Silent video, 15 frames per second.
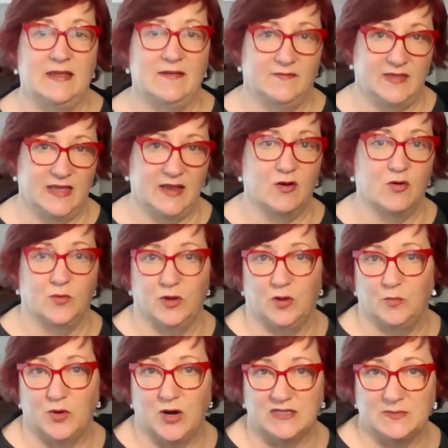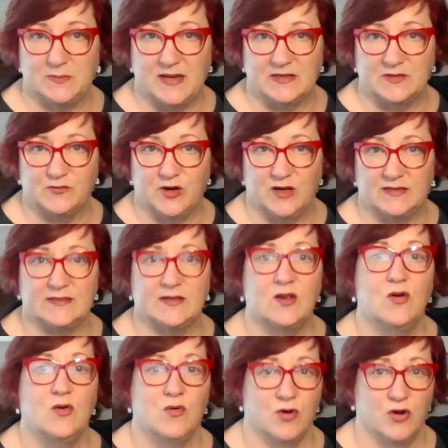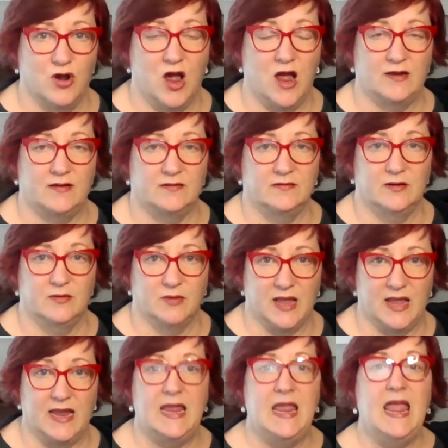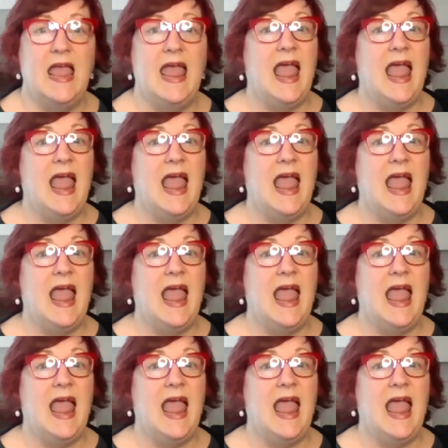if they are real prospects for us or not. Okay.